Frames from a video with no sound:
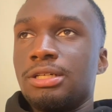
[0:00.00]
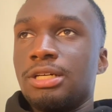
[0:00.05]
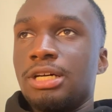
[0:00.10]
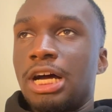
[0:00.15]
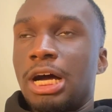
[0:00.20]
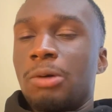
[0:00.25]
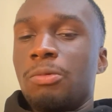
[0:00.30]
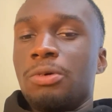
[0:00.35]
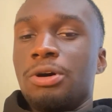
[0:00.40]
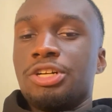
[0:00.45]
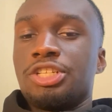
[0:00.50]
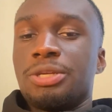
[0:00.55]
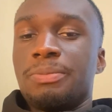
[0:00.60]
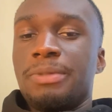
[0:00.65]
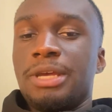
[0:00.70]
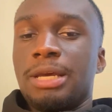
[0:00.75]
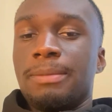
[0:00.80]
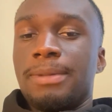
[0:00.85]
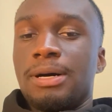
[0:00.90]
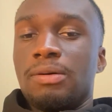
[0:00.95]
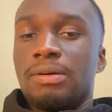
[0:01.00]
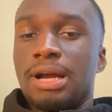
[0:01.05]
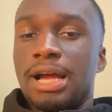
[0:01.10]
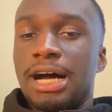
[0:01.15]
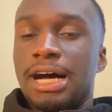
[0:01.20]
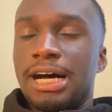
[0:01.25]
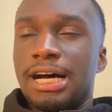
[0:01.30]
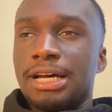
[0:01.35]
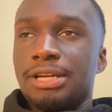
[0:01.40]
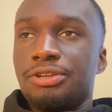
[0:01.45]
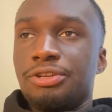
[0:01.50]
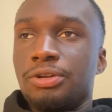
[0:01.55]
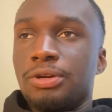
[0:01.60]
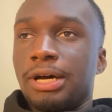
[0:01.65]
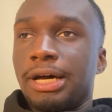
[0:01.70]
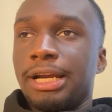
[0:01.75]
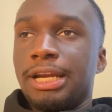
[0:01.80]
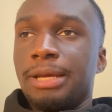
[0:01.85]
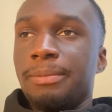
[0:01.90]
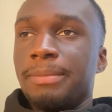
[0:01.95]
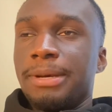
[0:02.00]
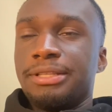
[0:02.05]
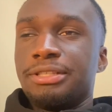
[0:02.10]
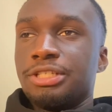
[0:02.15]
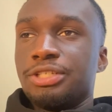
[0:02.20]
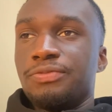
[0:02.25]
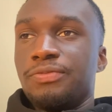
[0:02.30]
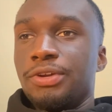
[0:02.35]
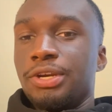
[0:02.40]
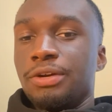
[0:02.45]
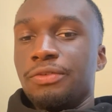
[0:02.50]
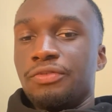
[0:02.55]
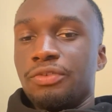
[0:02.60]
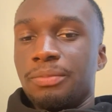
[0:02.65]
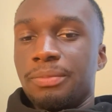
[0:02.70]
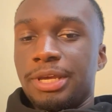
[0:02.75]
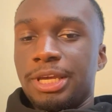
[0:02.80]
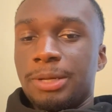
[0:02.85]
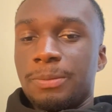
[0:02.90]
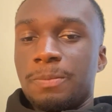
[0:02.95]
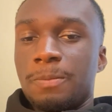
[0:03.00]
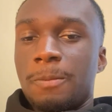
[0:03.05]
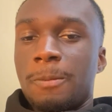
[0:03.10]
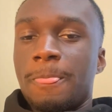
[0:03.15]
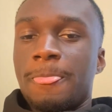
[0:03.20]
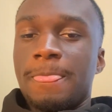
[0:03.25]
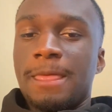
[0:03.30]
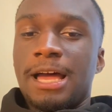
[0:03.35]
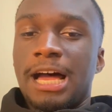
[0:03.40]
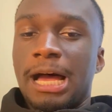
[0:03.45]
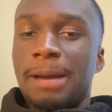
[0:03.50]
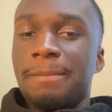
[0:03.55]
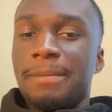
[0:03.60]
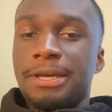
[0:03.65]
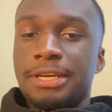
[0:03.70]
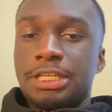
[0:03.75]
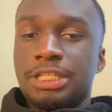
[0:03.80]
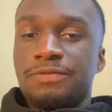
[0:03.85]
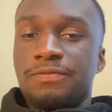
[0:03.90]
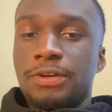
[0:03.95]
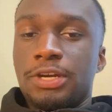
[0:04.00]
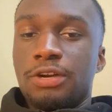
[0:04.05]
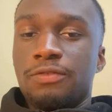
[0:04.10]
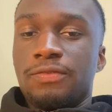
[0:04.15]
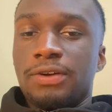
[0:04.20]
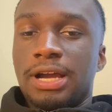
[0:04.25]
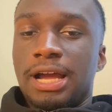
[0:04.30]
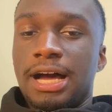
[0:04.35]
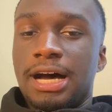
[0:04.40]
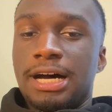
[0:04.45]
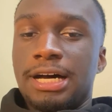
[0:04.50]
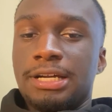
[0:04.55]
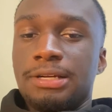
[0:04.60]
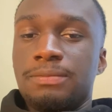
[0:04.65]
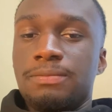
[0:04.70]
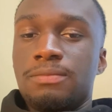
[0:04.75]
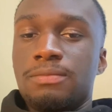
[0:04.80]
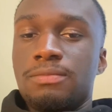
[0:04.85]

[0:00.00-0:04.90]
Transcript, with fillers: I want it to be about God. You know, I didn't make this video for me. I made this video for God.